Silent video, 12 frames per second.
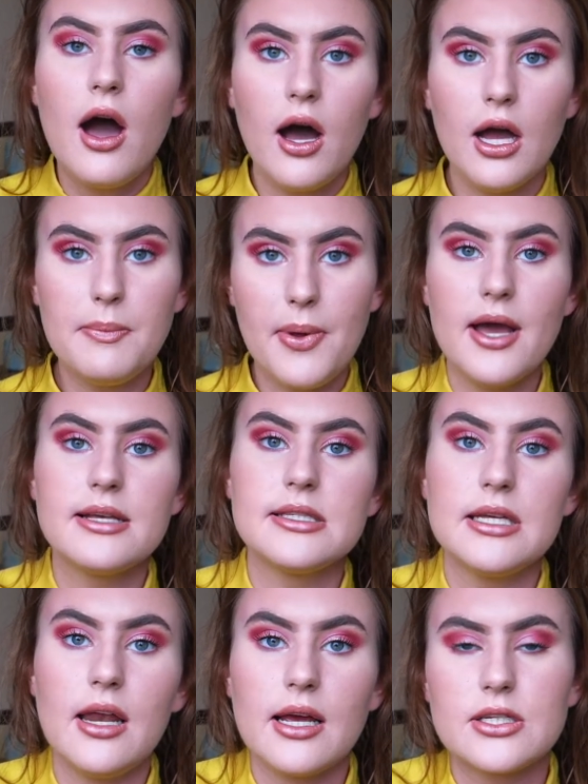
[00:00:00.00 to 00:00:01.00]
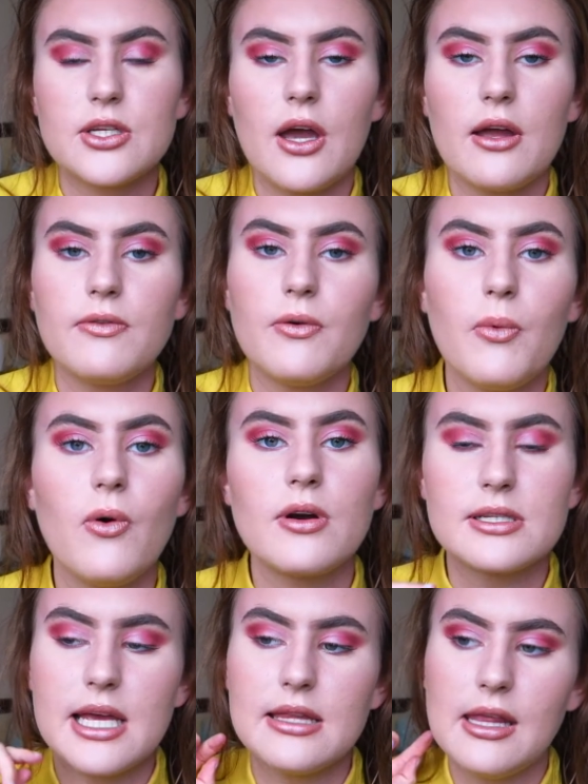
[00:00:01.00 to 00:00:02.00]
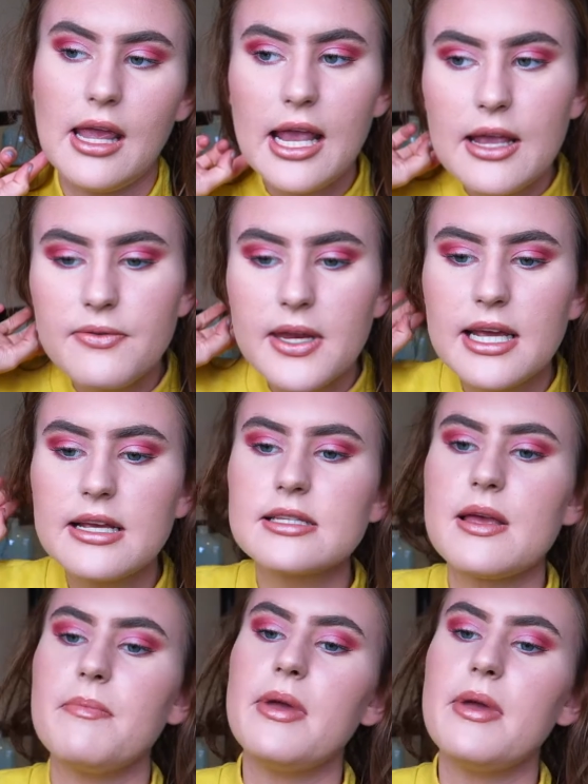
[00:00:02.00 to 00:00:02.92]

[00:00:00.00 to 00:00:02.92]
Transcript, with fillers: I personally like to go for walks in the evenings.